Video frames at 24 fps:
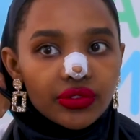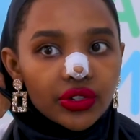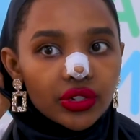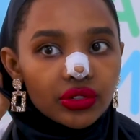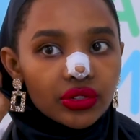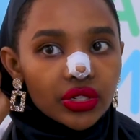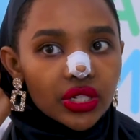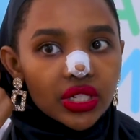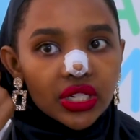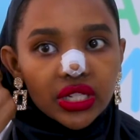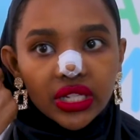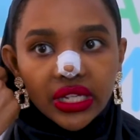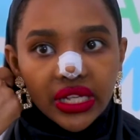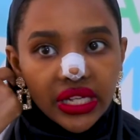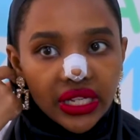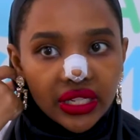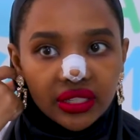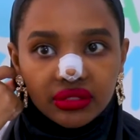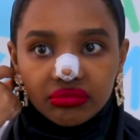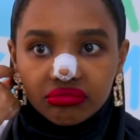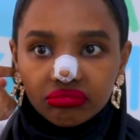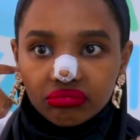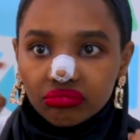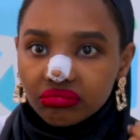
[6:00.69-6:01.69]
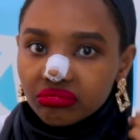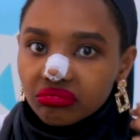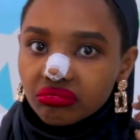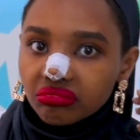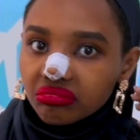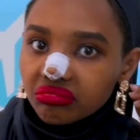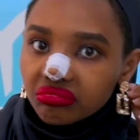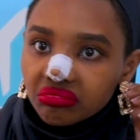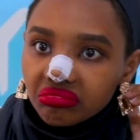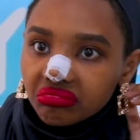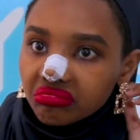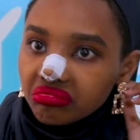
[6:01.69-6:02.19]
very clean,
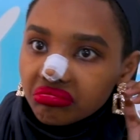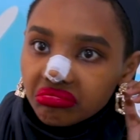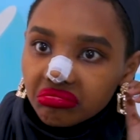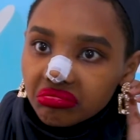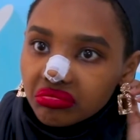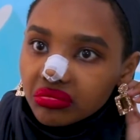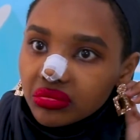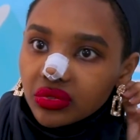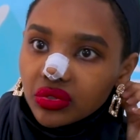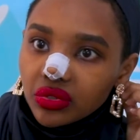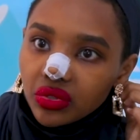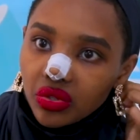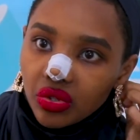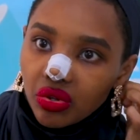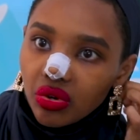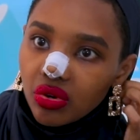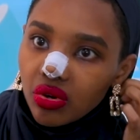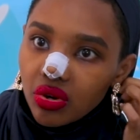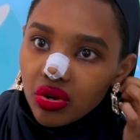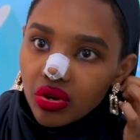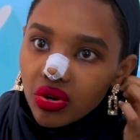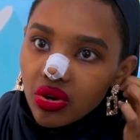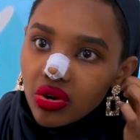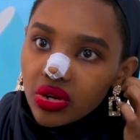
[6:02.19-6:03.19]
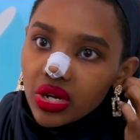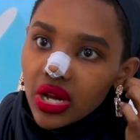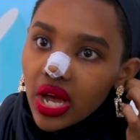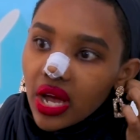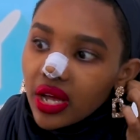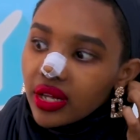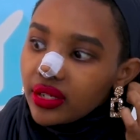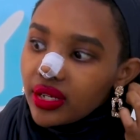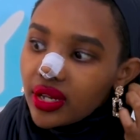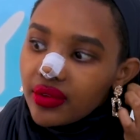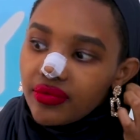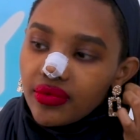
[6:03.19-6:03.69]
no corona,
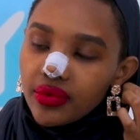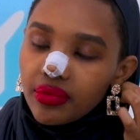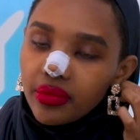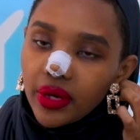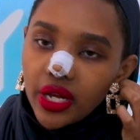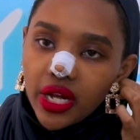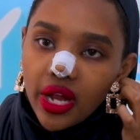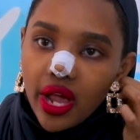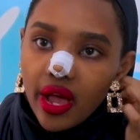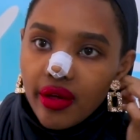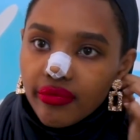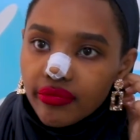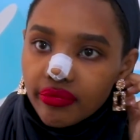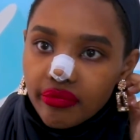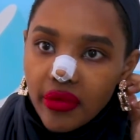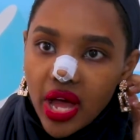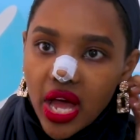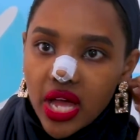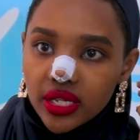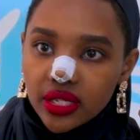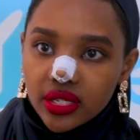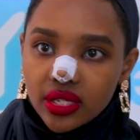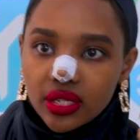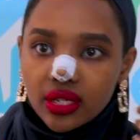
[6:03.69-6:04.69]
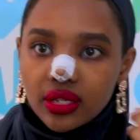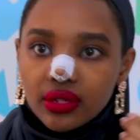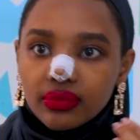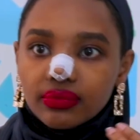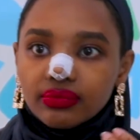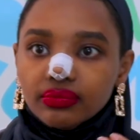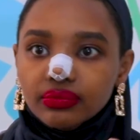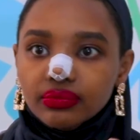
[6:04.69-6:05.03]
and everybody have mask.